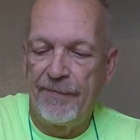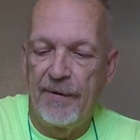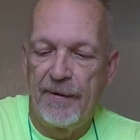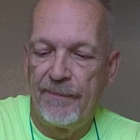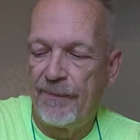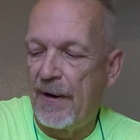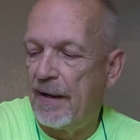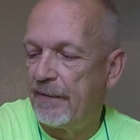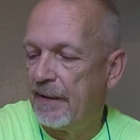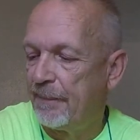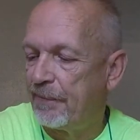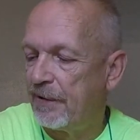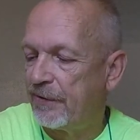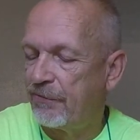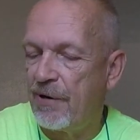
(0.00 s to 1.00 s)
the
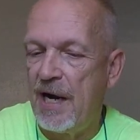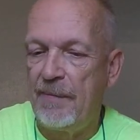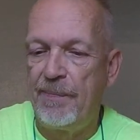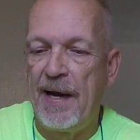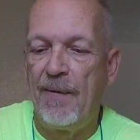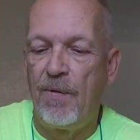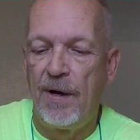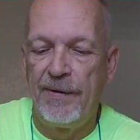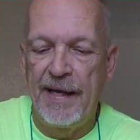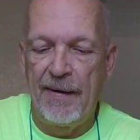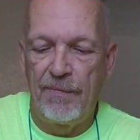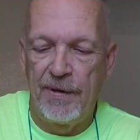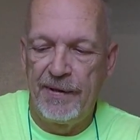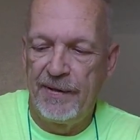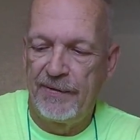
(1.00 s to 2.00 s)
lipless crankbait one, that
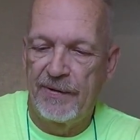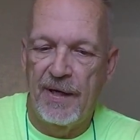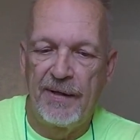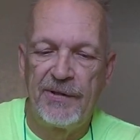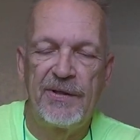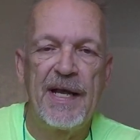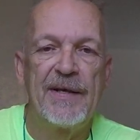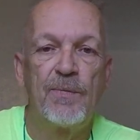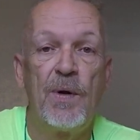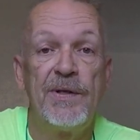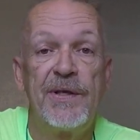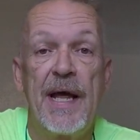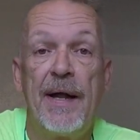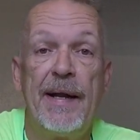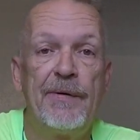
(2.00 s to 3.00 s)
one is just has 1 sound.